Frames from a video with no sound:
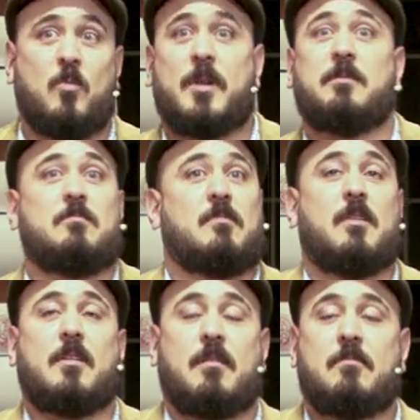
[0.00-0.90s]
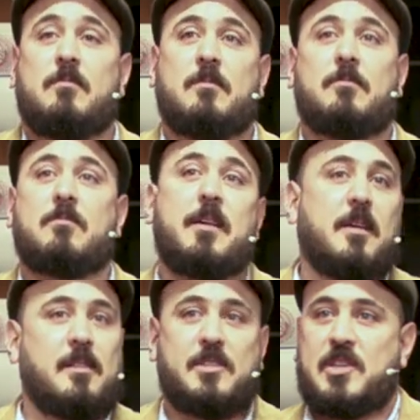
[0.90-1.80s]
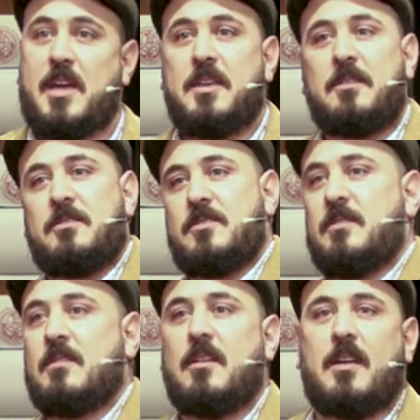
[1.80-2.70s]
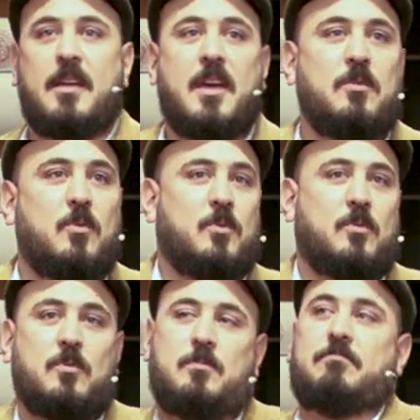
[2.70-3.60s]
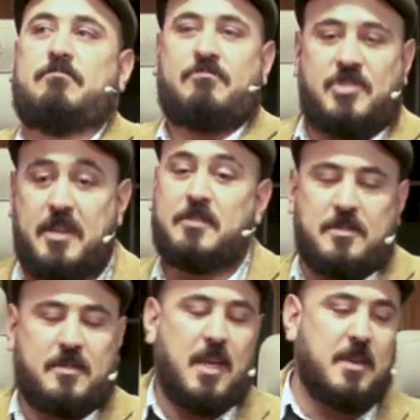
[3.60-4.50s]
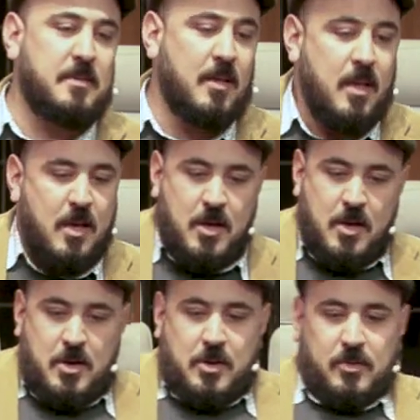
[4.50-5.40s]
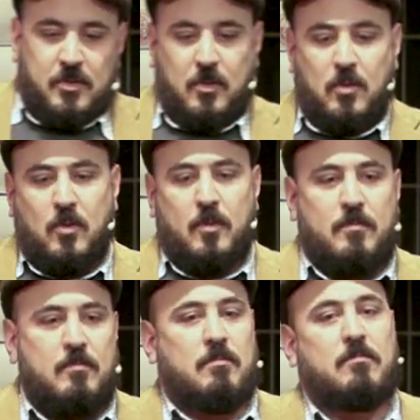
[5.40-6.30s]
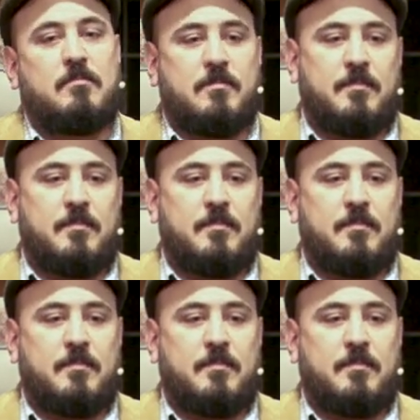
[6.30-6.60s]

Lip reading: what radical change can I do to change things? So